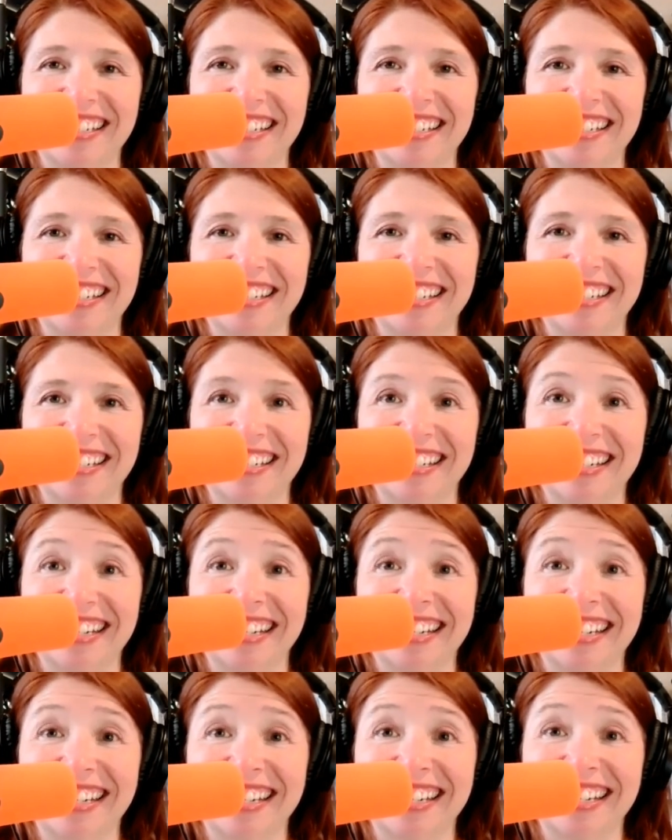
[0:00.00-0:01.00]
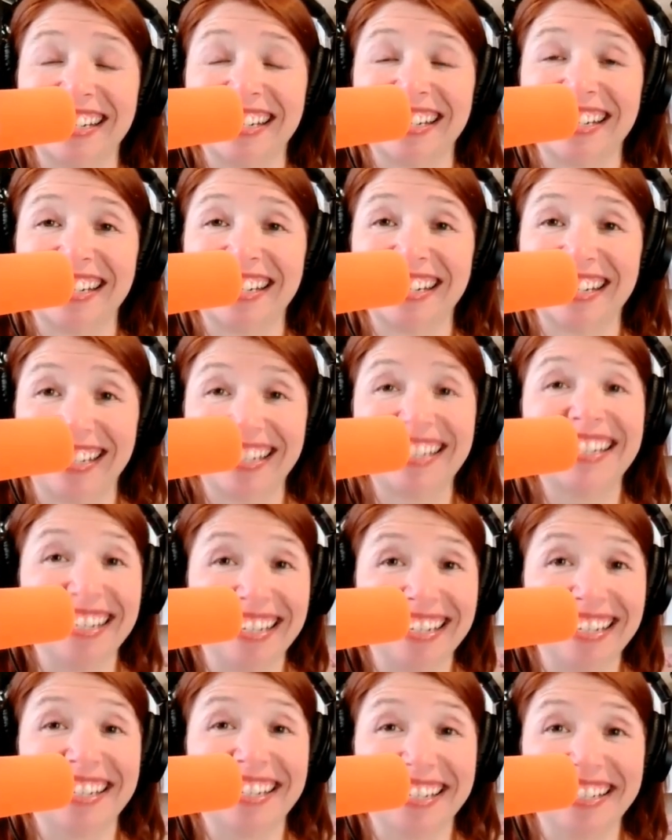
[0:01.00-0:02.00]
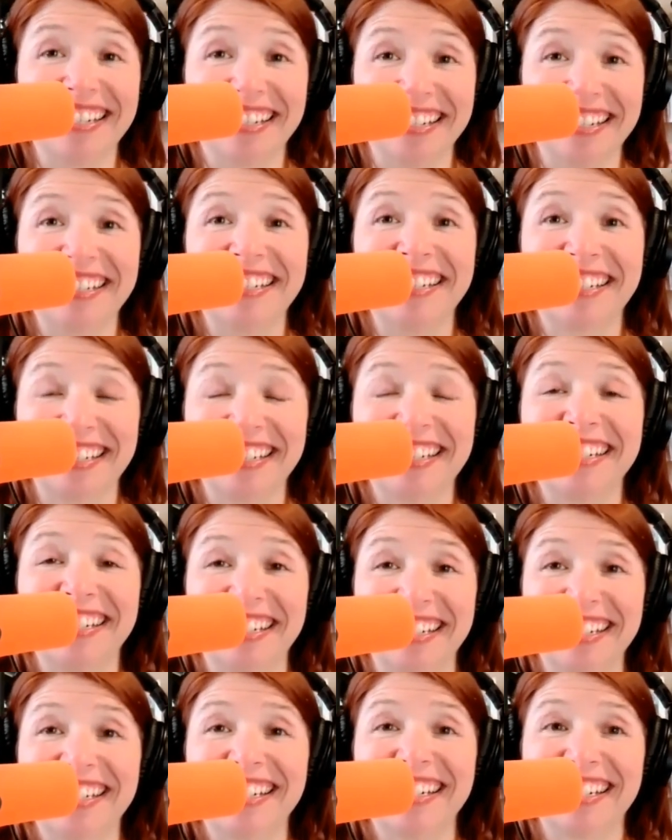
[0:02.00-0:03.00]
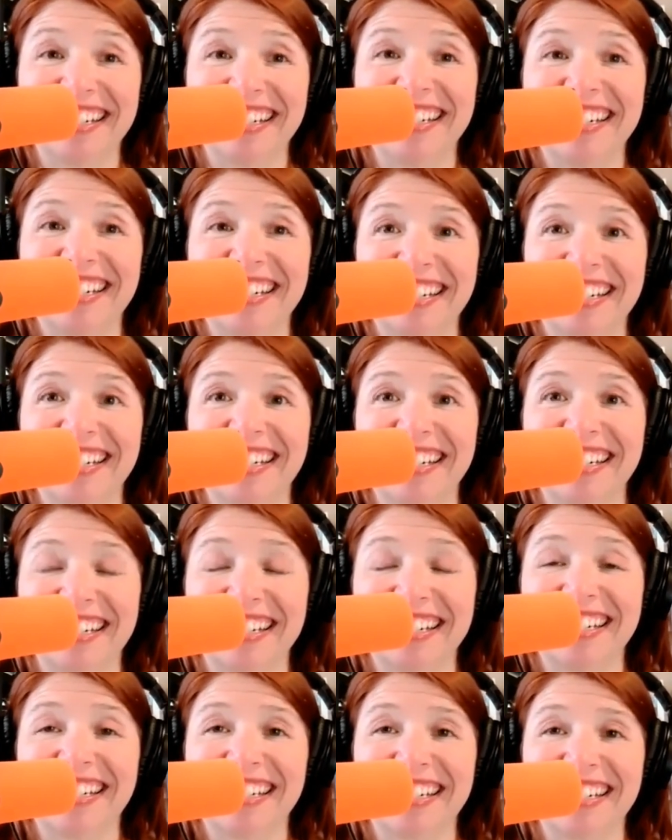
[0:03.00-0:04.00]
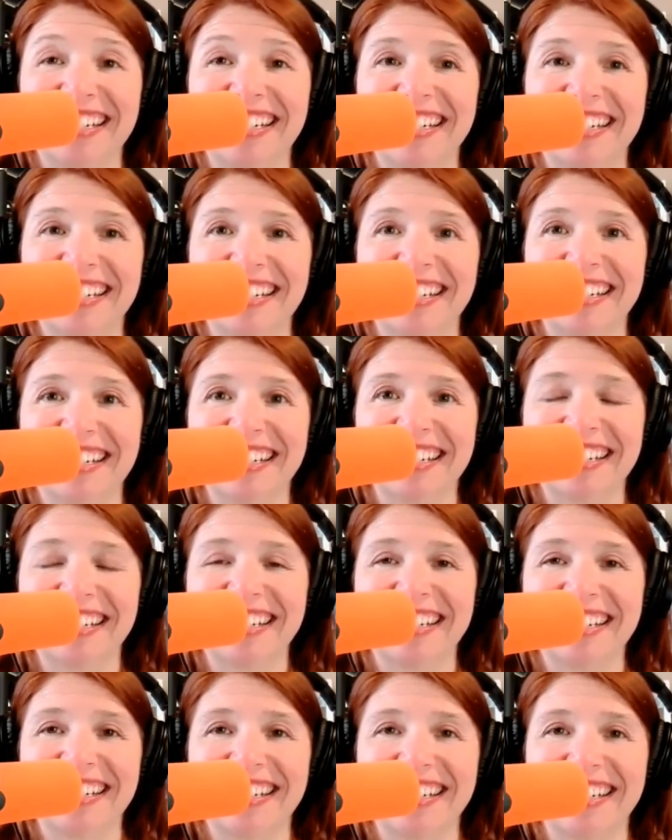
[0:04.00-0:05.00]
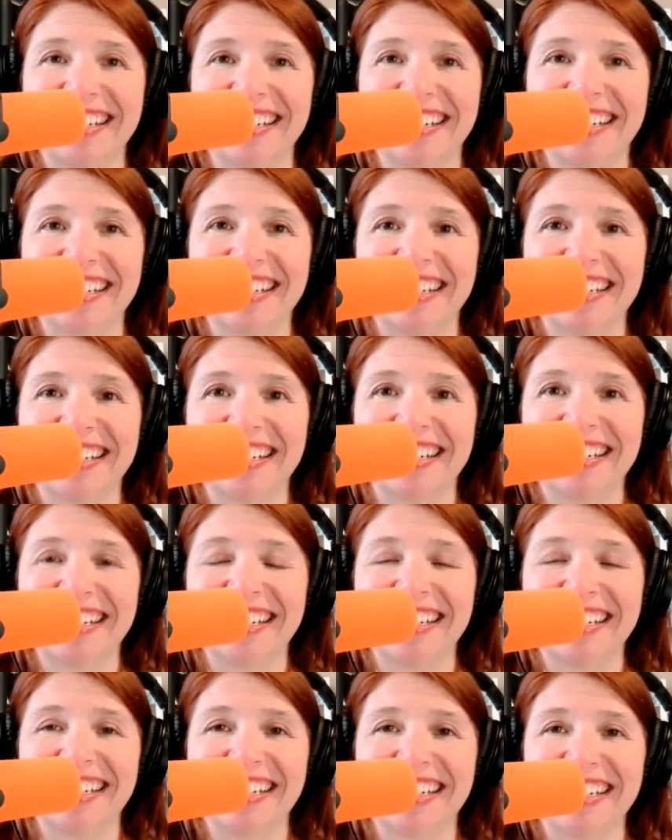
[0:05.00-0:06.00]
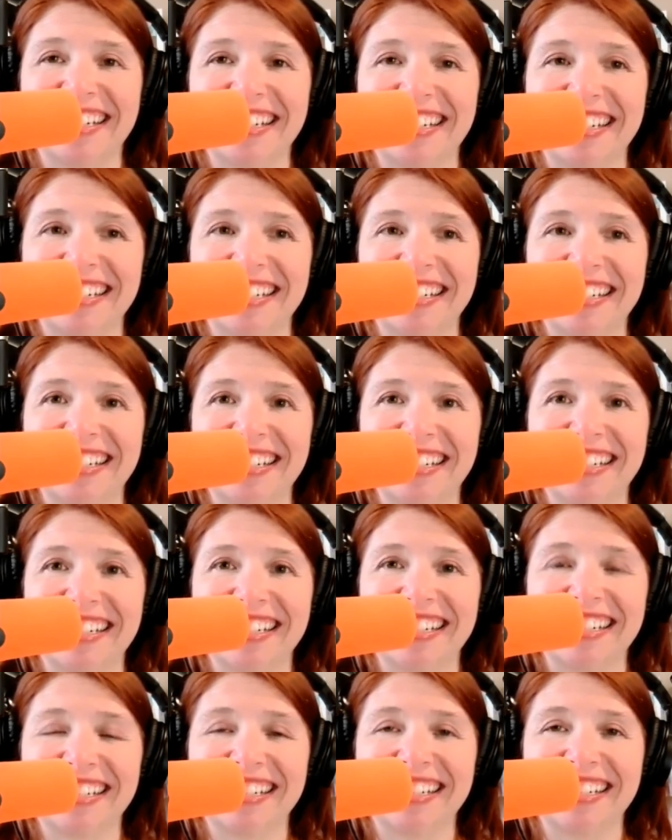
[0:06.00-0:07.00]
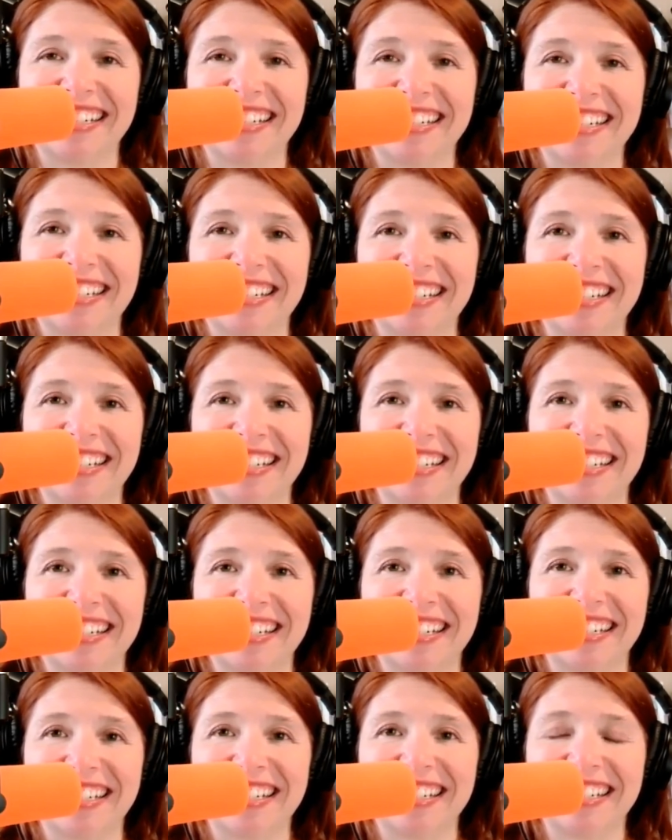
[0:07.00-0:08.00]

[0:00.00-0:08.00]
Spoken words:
(not speaking)